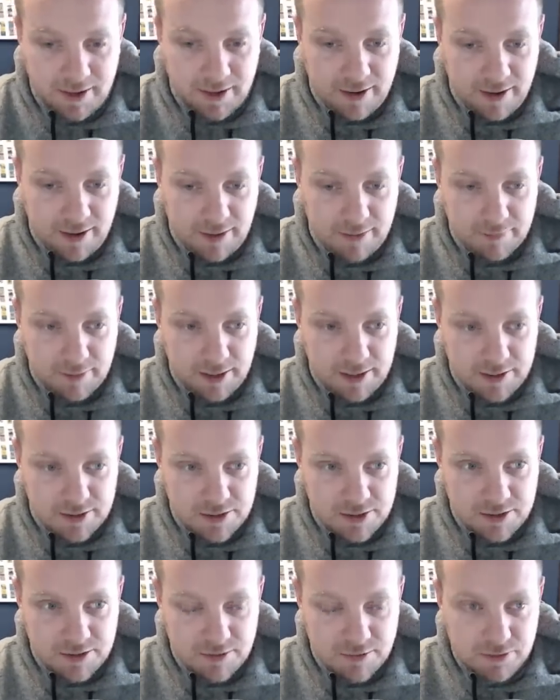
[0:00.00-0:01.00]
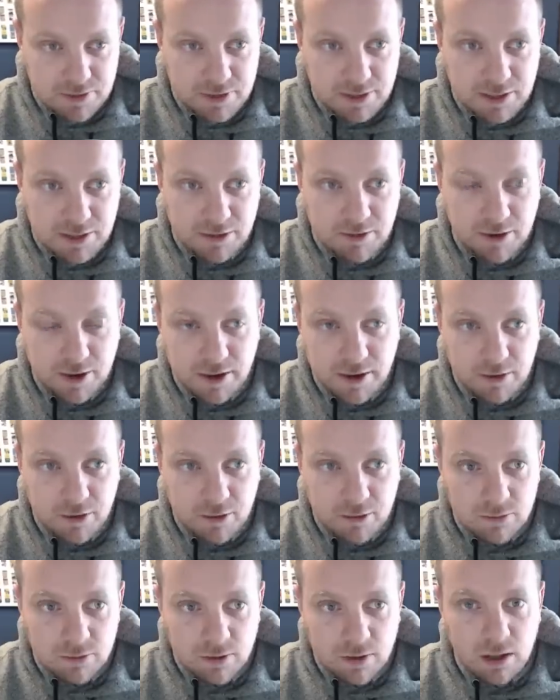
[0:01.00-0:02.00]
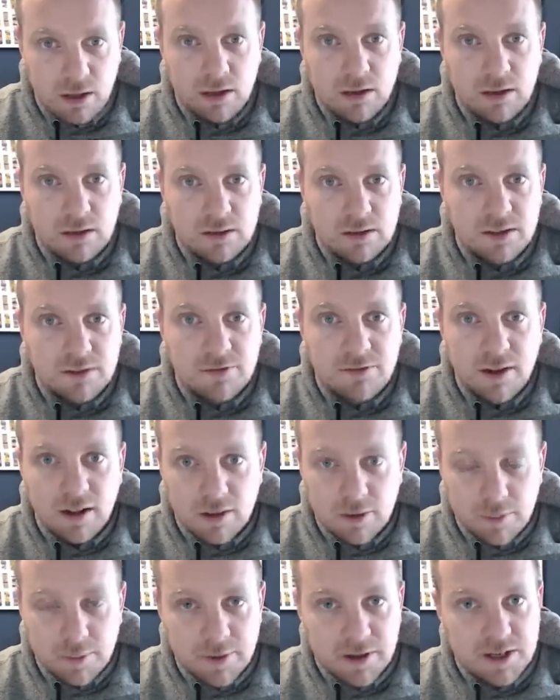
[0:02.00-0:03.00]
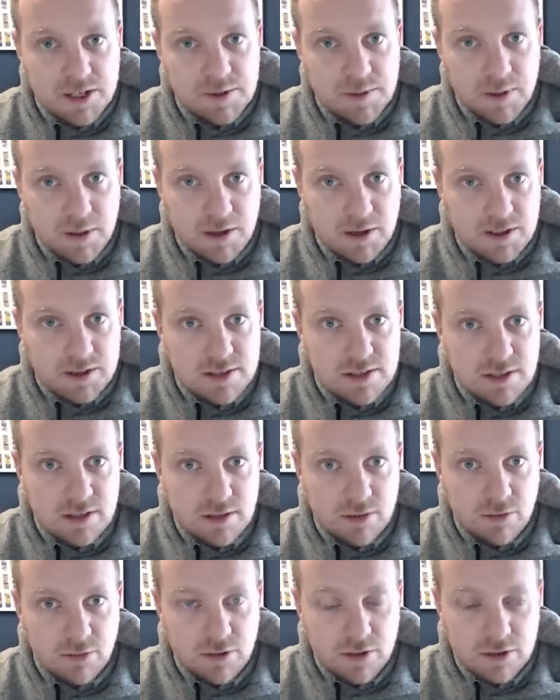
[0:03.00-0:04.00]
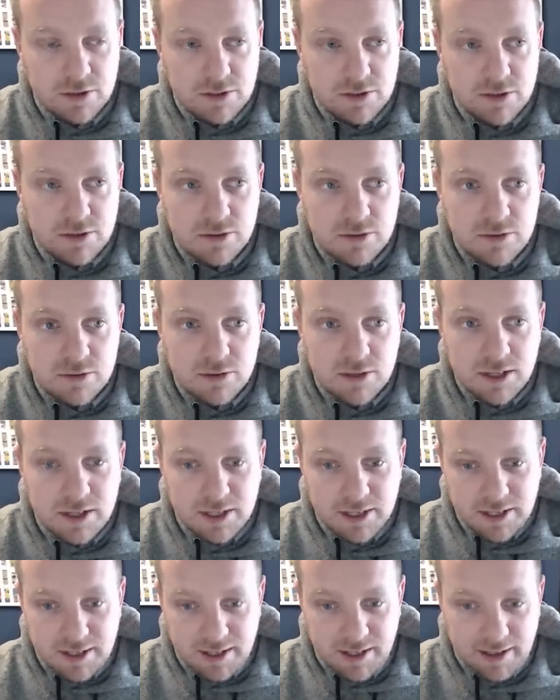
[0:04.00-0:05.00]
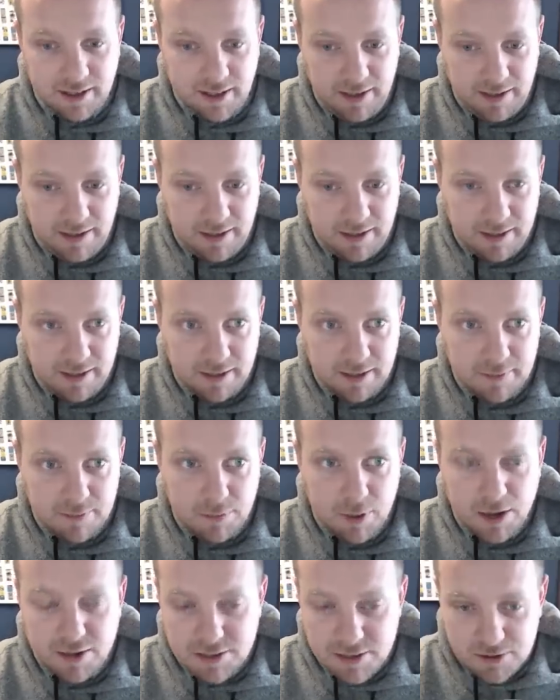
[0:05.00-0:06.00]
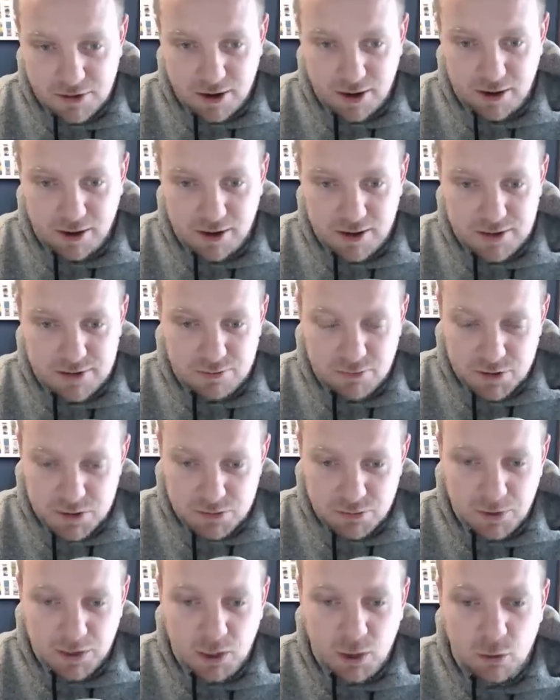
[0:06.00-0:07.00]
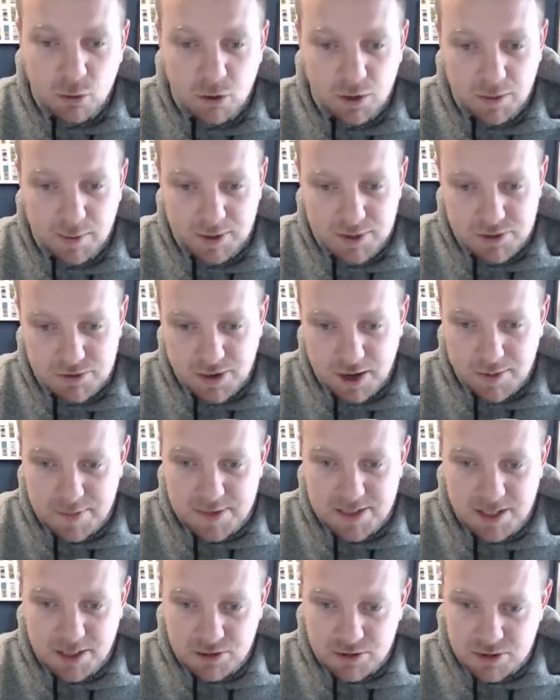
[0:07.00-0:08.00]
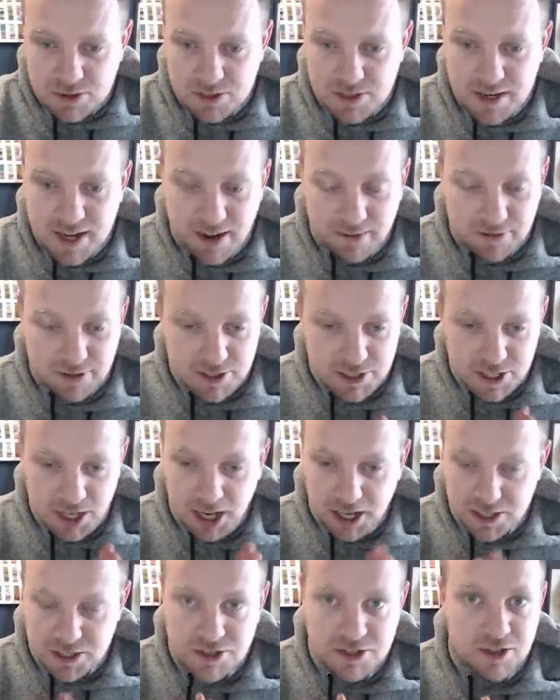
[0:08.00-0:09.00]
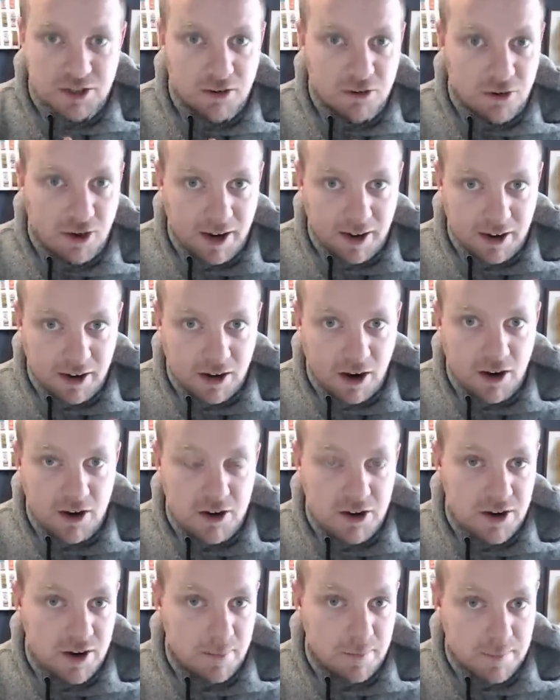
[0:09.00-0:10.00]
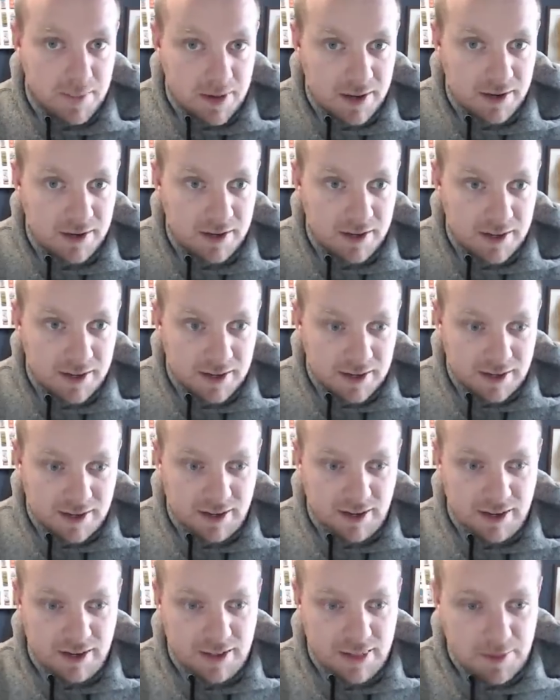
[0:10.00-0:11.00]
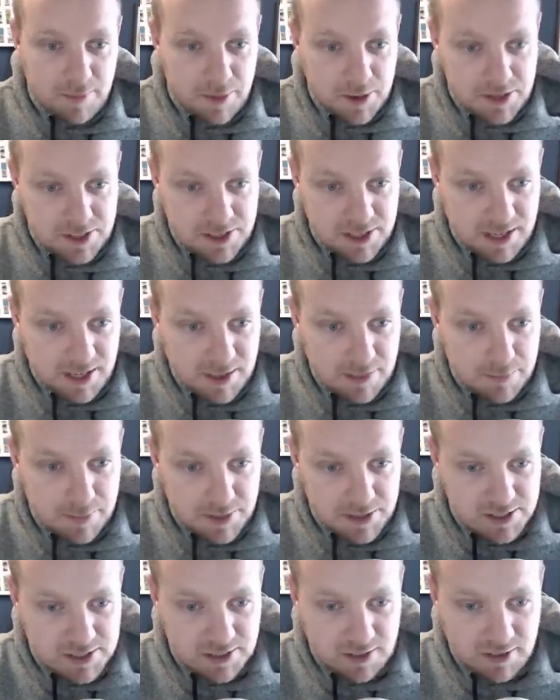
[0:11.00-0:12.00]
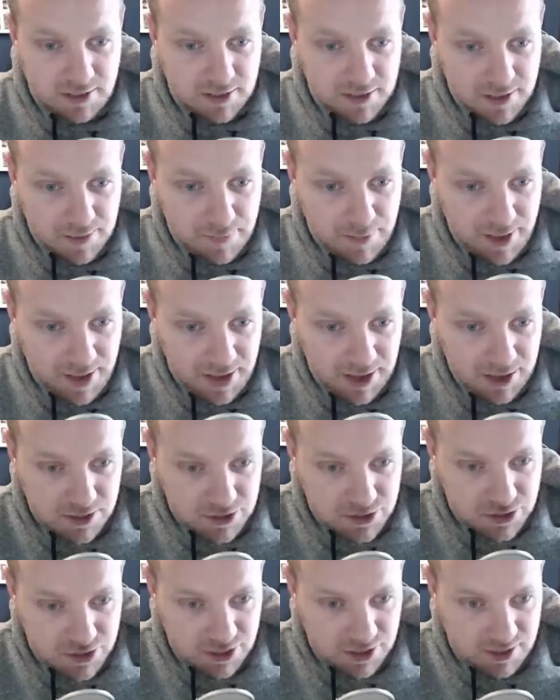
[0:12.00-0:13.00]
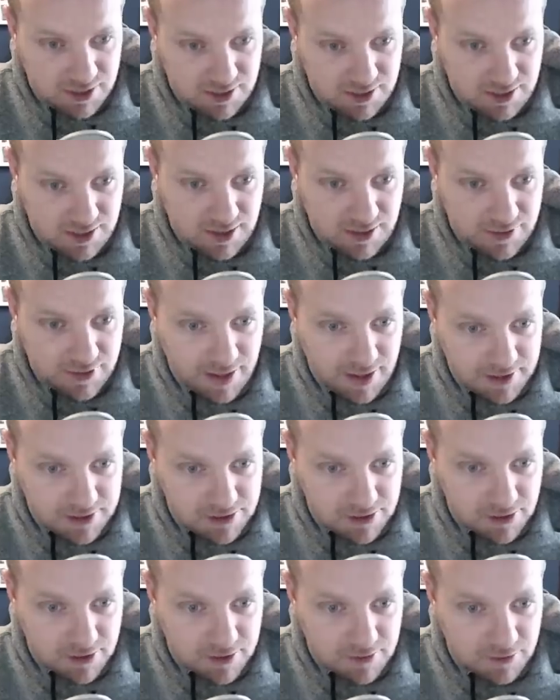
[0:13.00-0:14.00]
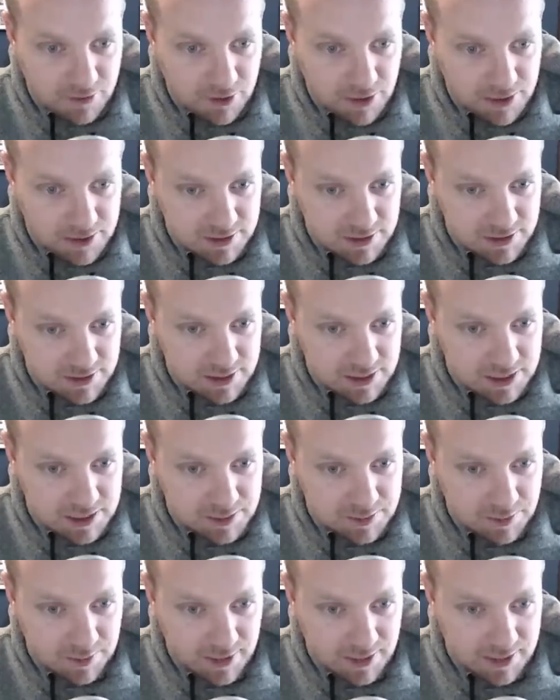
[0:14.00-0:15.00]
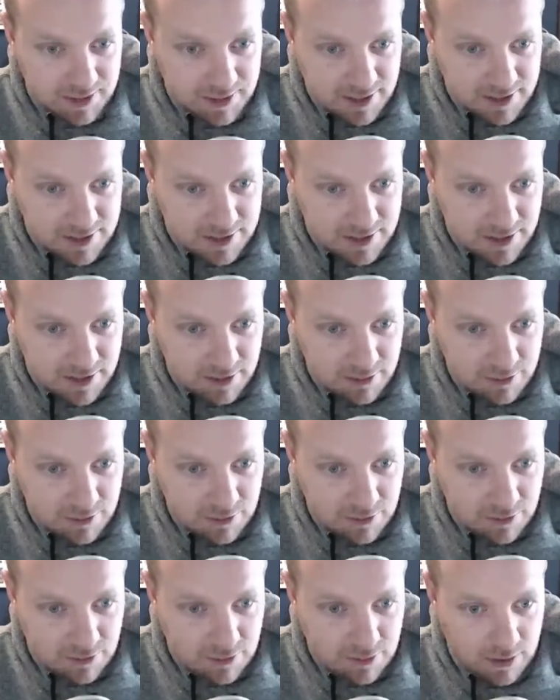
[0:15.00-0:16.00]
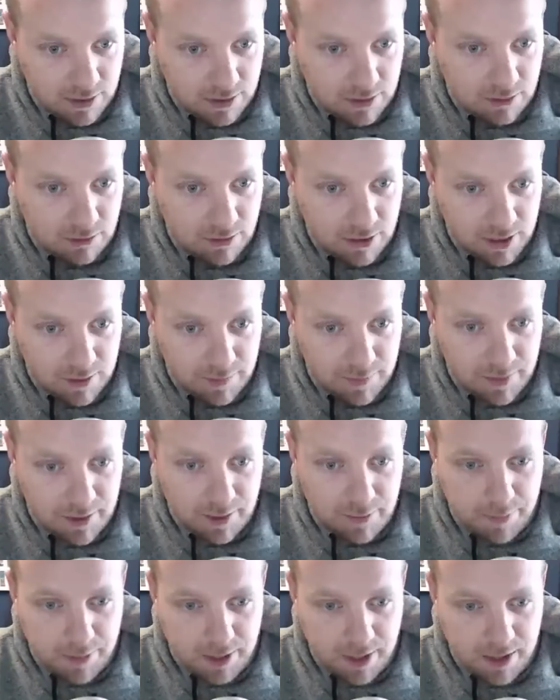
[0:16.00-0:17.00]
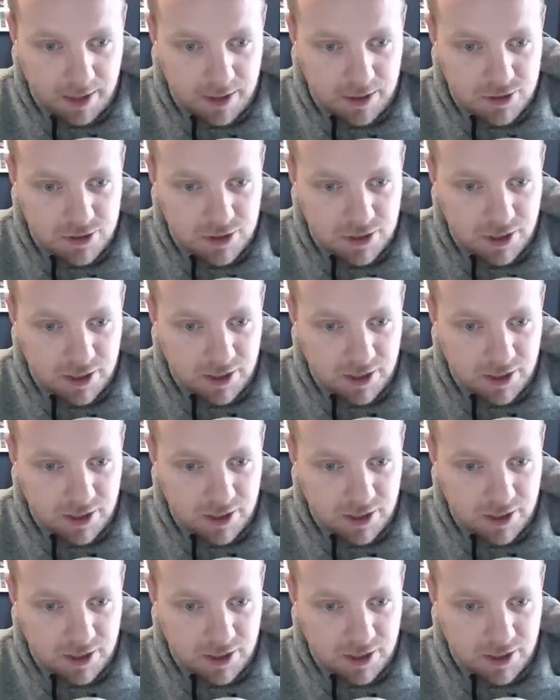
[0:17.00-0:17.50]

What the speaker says: It's just a really great overall developer experience in order to process credit cards. What's really cool about Stripe is that you just never touch the credit card number. The person inputs it on the page. How that sort of works. Let's explain this here. Whoa, what a big page.